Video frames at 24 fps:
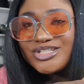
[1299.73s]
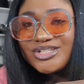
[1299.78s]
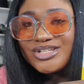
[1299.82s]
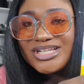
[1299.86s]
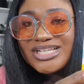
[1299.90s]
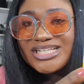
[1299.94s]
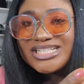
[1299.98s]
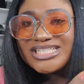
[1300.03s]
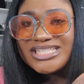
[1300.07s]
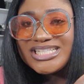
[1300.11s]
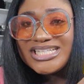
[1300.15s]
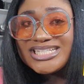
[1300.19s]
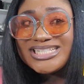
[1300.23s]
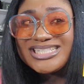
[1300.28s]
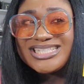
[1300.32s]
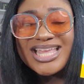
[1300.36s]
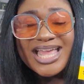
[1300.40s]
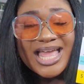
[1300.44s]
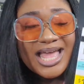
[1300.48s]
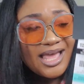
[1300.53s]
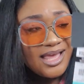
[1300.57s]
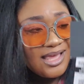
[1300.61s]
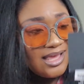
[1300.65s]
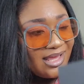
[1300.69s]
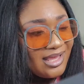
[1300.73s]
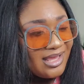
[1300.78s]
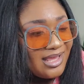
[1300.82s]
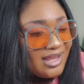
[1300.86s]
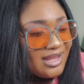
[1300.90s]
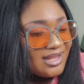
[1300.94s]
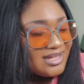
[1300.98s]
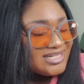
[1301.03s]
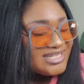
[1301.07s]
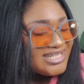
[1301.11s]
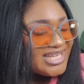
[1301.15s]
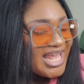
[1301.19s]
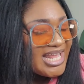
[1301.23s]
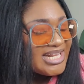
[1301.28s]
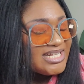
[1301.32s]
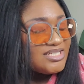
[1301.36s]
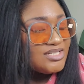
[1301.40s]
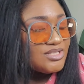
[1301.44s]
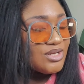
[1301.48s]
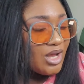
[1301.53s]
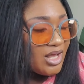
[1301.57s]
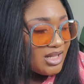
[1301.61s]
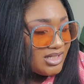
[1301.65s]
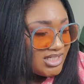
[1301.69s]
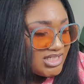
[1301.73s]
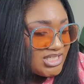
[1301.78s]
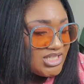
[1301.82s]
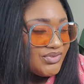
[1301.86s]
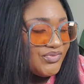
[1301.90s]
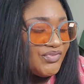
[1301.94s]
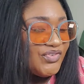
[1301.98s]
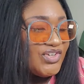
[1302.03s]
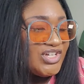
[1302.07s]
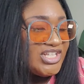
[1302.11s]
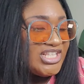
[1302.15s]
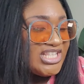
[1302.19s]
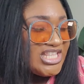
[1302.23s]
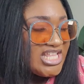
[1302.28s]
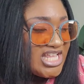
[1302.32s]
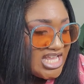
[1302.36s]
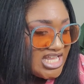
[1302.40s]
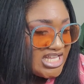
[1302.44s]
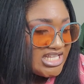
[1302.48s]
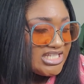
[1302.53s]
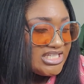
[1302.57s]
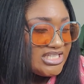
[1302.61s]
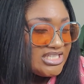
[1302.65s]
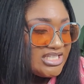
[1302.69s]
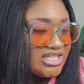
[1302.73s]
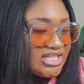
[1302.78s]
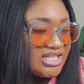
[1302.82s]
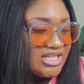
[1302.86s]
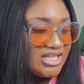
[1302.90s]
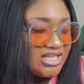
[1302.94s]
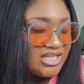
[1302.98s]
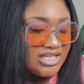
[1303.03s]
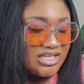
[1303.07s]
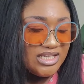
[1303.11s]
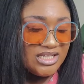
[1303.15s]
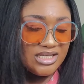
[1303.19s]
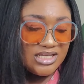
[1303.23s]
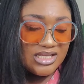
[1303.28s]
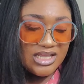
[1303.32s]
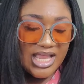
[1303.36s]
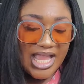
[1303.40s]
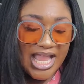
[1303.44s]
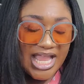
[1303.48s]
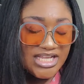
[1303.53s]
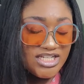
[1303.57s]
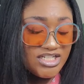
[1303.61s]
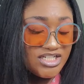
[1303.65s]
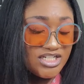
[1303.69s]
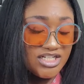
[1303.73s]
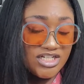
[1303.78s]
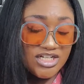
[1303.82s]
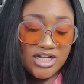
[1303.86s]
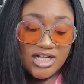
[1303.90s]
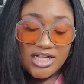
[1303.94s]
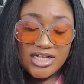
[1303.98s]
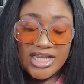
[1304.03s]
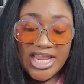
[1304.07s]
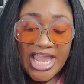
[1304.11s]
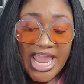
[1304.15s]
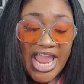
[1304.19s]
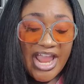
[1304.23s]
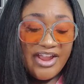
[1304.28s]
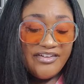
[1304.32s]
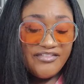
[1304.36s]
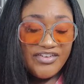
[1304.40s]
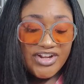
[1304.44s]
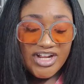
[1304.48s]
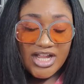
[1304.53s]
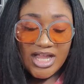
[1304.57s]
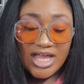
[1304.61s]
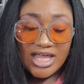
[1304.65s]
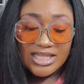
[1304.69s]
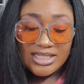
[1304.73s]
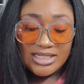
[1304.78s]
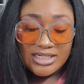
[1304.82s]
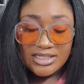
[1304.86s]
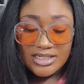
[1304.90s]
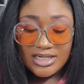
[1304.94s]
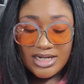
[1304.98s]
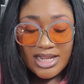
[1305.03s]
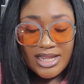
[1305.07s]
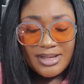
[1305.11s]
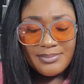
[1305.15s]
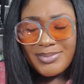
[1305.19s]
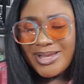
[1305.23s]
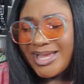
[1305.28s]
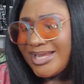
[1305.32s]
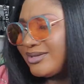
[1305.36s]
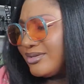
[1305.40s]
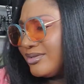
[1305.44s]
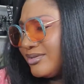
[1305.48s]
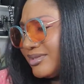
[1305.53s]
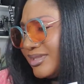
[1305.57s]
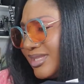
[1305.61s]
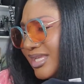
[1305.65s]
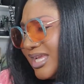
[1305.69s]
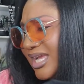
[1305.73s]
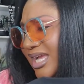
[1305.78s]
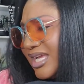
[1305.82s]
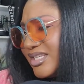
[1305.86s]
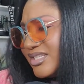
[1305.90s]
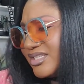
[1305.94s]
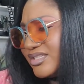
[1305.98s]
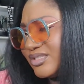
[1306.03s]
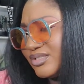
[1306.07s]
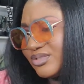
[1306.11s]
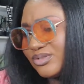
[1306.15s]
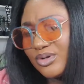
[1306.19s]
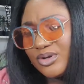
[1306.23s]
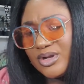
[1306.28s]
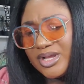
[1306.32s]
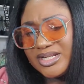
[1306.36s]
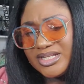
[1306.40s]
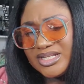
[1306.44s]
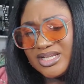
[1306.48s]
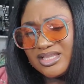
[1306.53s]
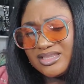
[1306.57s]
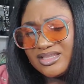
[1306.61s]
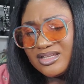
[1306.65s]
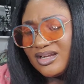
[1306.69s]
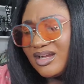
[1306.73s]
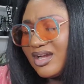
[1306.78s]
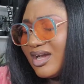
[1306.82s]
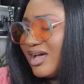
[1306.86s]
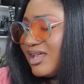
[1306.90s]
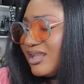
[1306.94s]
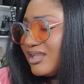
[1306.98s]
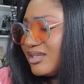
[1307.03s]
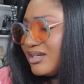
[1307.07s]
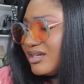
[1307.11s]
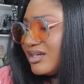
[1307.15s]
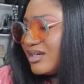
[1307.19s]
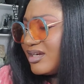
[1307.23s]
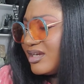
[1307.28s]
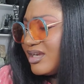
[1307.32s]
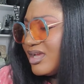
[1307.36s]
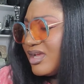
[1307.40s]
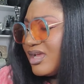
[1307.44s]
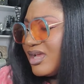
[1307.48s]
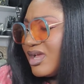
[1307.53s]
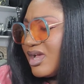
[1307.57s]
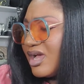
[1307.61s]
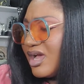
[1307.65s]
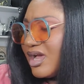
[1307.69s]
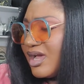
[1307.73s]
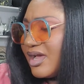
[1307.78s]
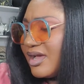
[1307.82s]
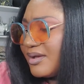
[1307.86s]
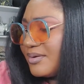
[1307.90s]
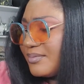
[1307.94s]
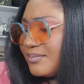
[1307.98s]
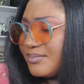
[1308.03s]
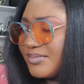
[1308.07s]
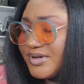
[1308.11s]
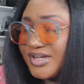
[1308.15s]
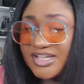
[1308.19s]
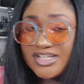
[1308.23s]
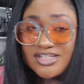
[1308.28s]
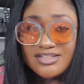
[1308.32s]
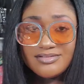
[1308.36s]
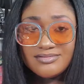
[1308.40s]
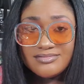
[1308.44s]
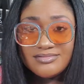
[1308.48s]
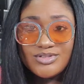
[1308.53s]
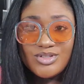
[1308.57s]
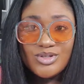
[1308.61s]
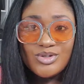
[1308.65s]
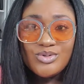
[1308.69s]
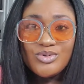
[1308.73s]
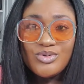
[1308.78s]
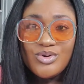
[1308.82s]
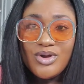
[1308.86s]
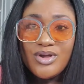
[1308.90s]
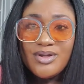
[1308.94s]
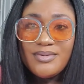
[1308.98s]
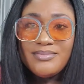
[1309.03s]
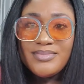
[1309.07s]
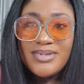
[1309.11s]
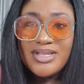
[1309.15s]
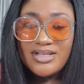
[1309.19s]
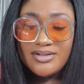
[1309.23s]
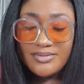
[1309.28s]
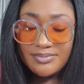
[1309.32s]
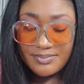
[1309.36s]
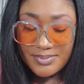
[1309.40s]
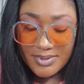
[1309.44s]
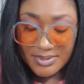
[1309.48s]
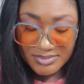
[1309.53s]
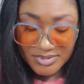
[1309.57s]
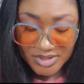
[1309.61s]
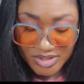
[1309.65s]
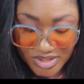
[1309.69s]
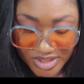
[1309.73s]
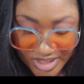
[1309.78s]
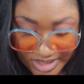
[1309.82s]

as you can see. $10 for this. Actually got every color. I don't think I saw any other color. But don't quote me. Probably